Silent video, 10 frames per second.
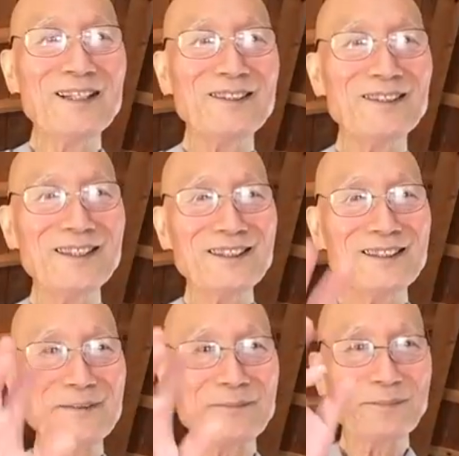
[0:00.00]
So that
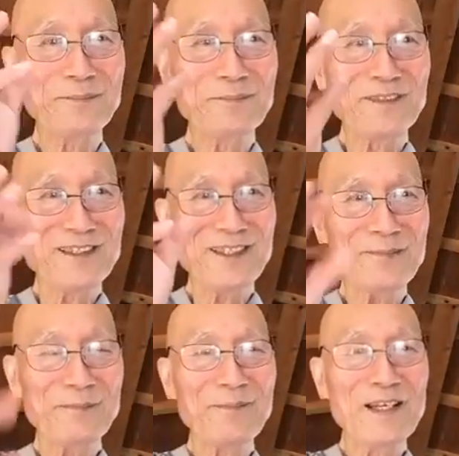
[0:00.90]

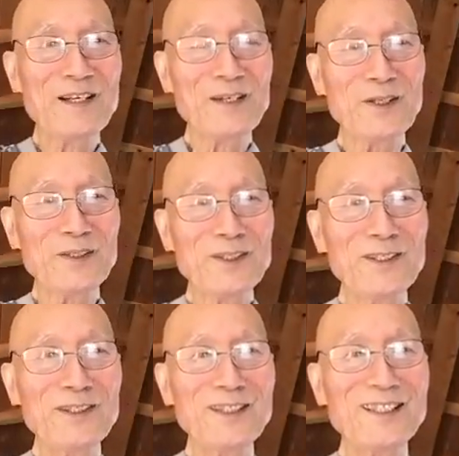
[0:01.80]

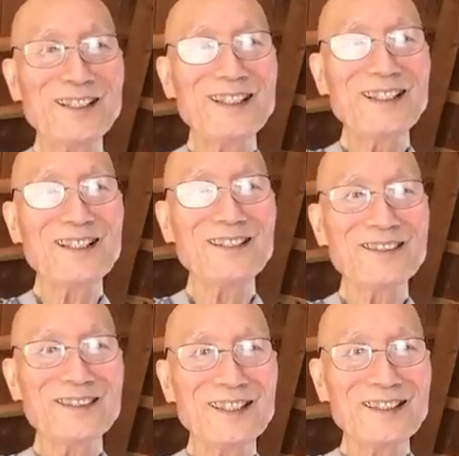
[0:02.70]
continually
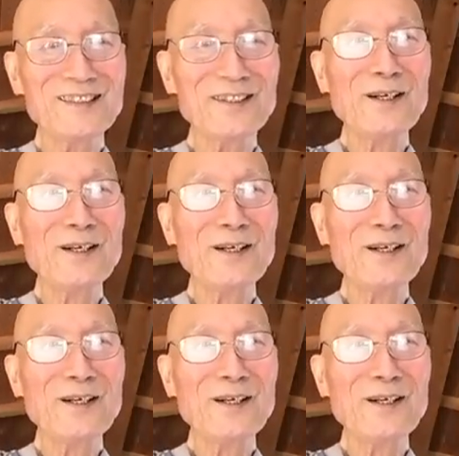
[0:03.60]
constant,